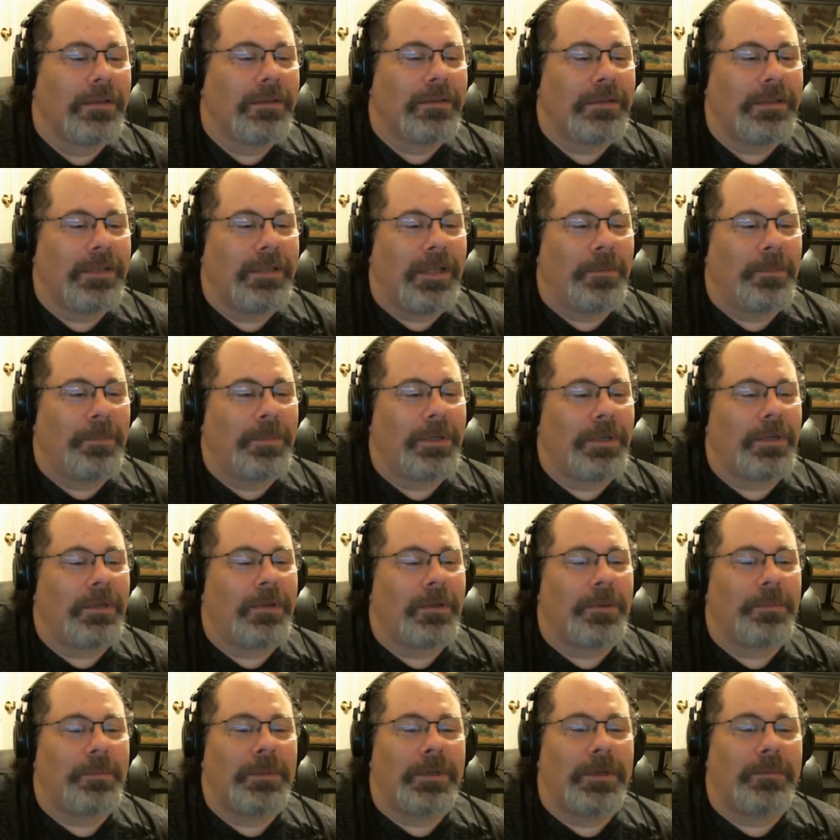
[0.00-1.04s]
I'm
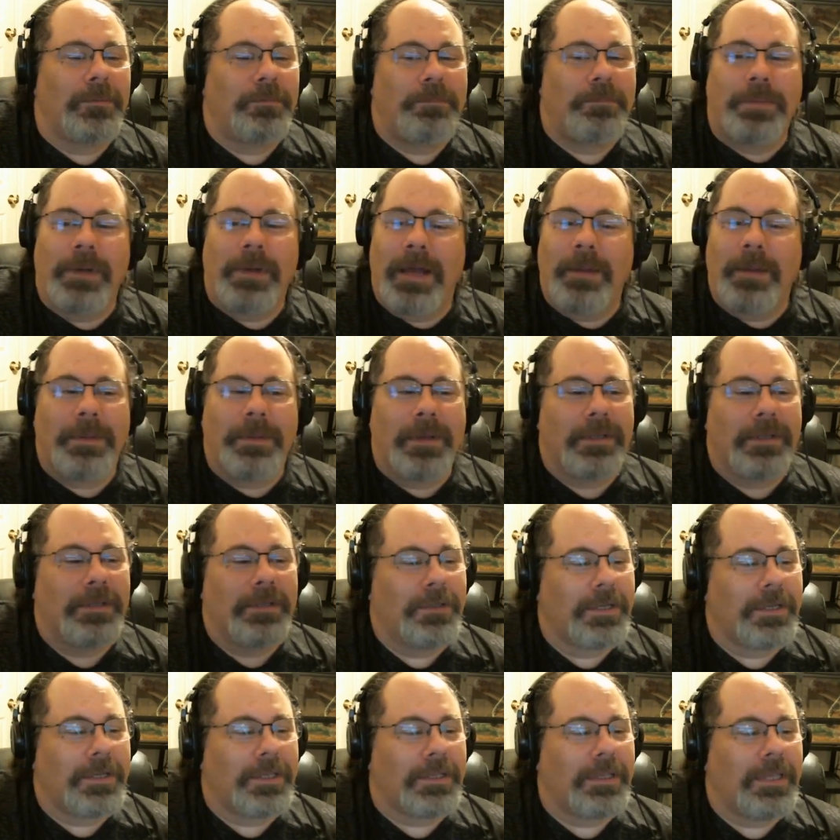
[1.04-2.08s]
gonna pop on,
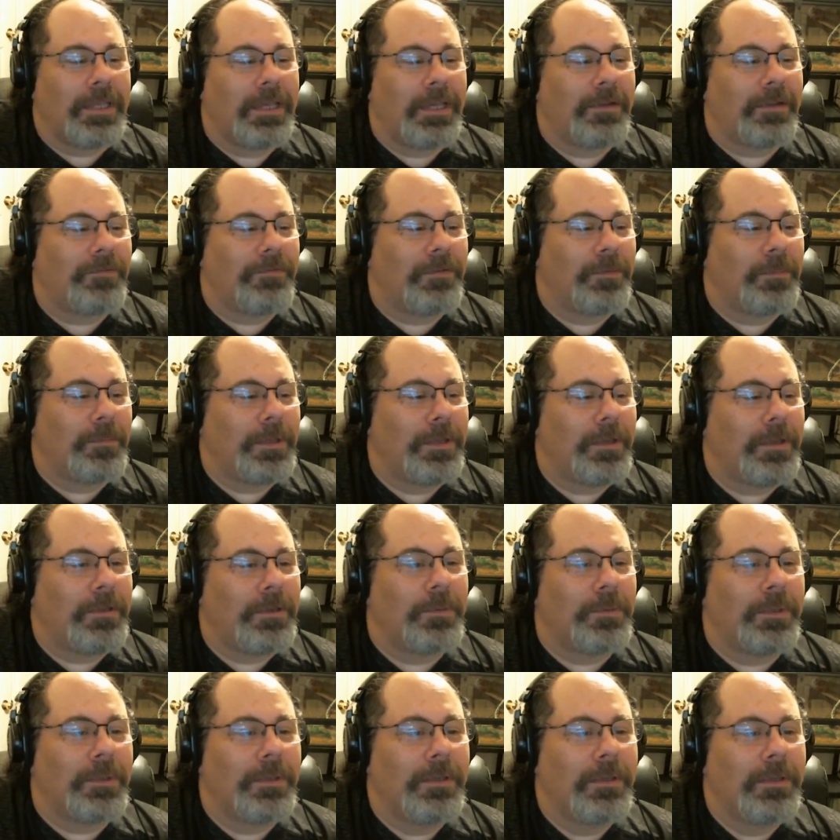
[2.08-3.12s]
look at that from the other
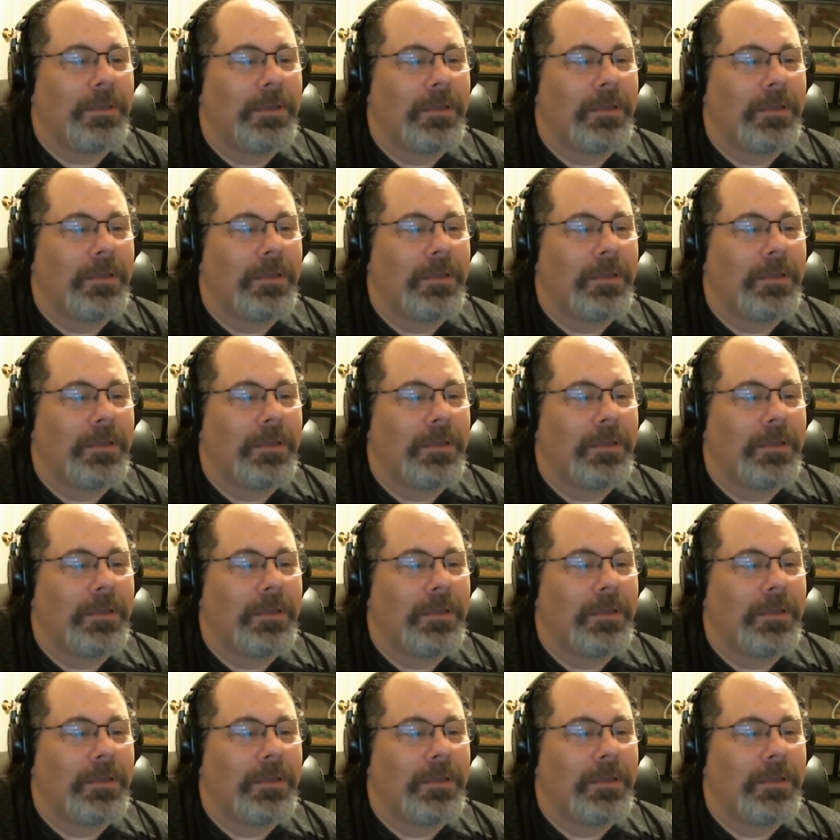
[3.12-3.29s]
one.